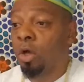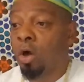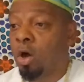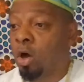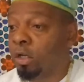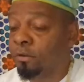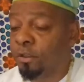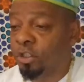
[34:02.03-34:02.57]

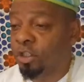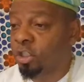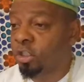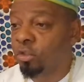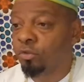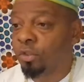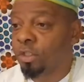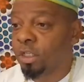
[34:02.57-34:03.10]
all of the
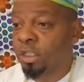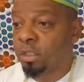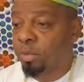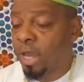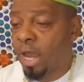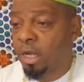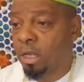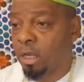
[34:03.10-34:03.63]
children in the
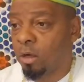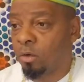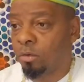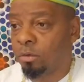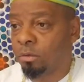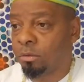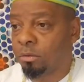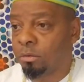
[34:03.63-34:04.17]
patio.
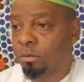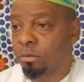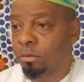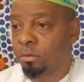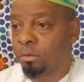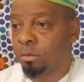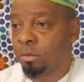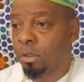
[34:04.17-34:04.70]

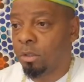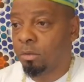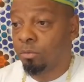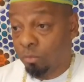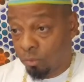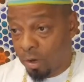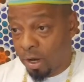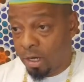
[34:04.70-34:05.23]

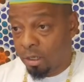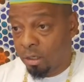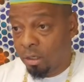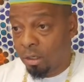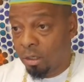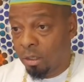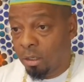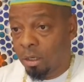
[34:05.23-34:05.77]
Right?
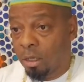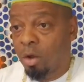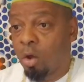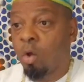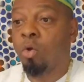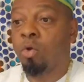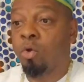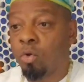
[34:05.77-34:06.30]

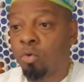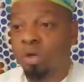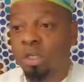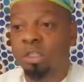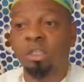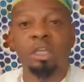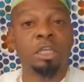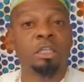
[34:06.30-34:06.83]
Ogun
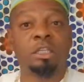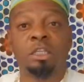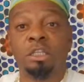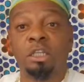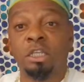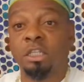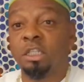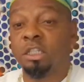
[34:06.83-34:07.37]
is
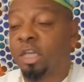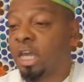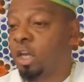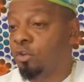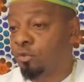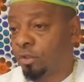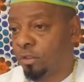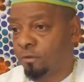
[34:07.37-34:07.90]
a
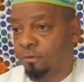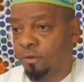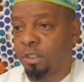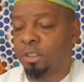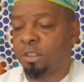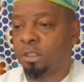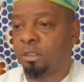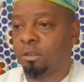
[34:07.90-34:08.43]
dangerous
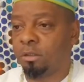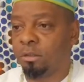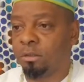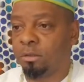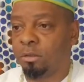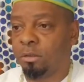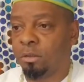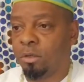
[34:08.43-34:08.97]
divinity.
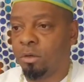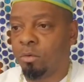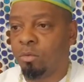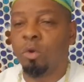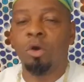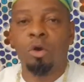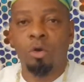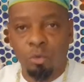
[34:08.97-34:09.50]

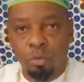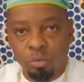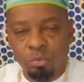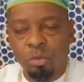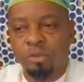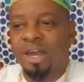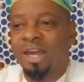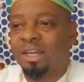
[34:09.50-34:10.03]
Well,
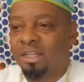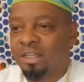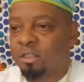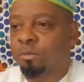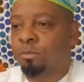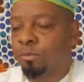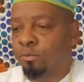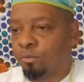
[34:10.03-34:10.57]
that
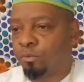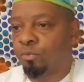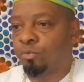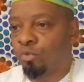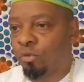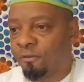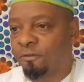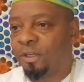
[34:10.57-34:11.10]
is
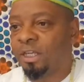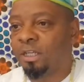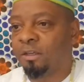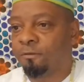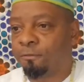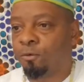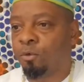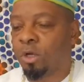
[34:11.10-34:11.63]

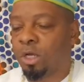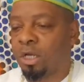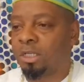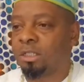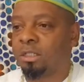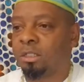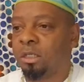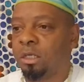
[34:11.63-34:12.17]
revealing for
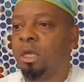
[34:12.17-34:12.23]
us